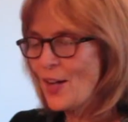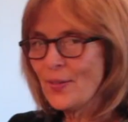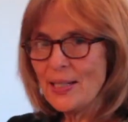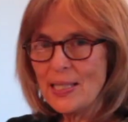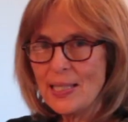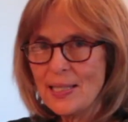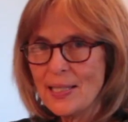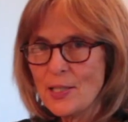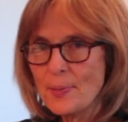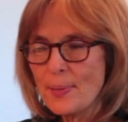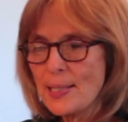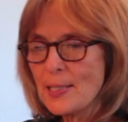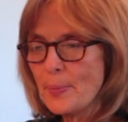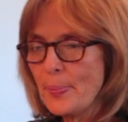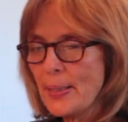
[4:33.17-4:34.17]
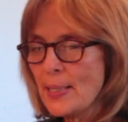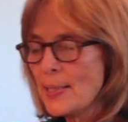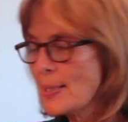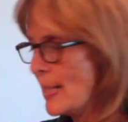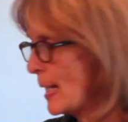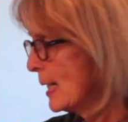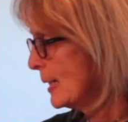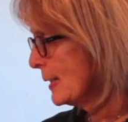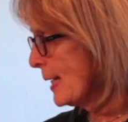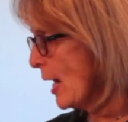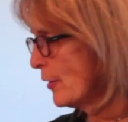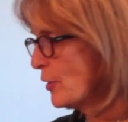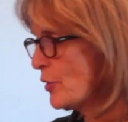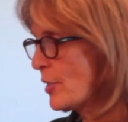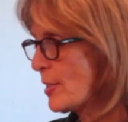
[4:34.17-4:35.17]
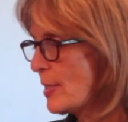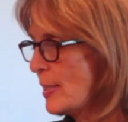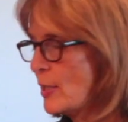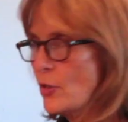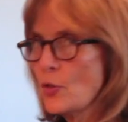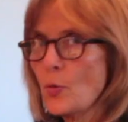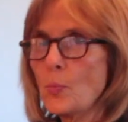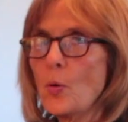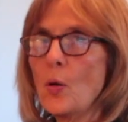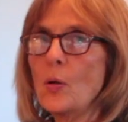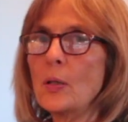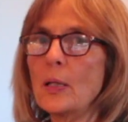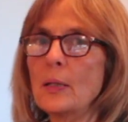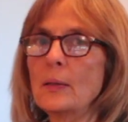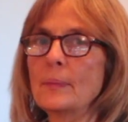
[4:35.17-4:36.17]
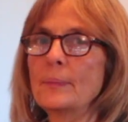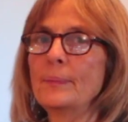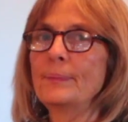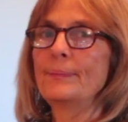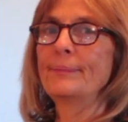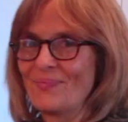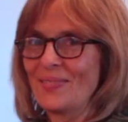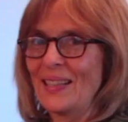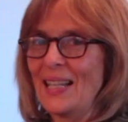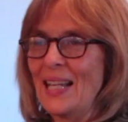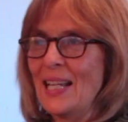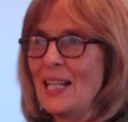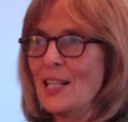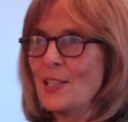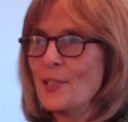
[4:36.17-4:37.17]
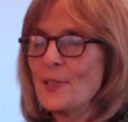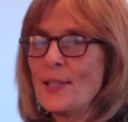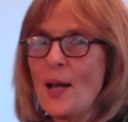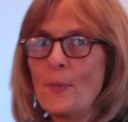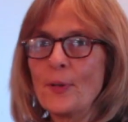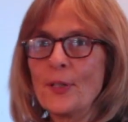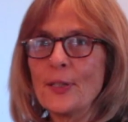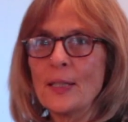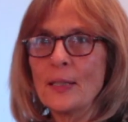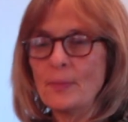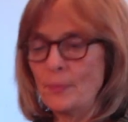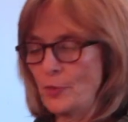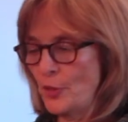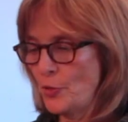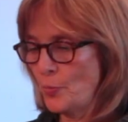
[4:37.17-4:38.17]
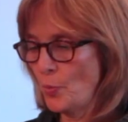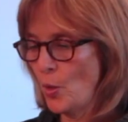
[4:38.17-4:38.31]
how easy this recipe is? Now you just need to roll it. So now we're going to just